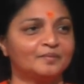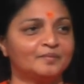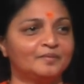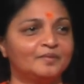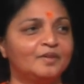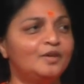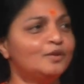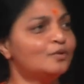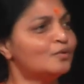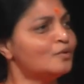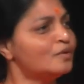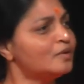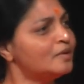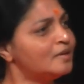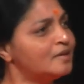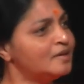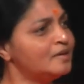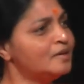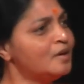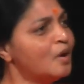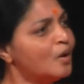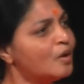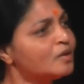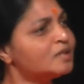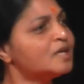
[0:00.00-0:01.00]
He could
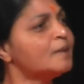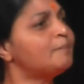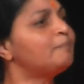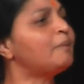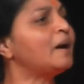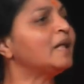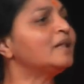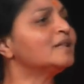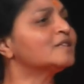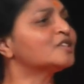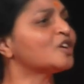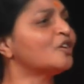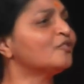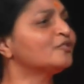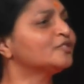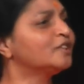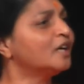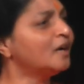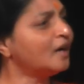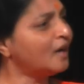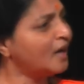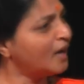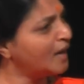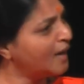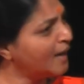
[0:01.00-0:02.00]
know the pulse of
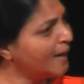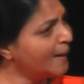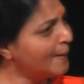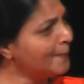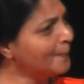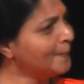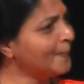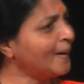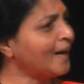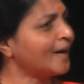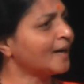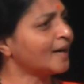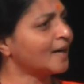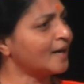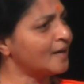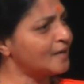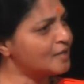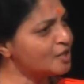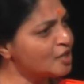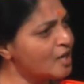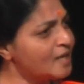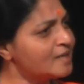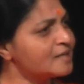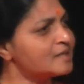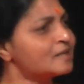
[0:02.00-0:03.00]
the market,
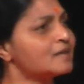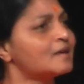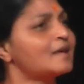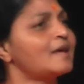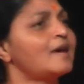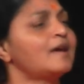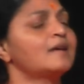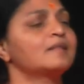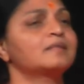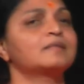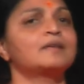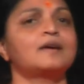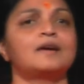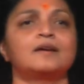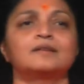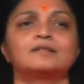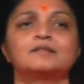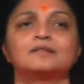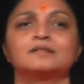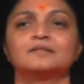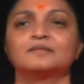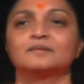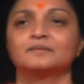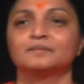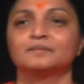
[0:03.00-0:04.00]
just like that.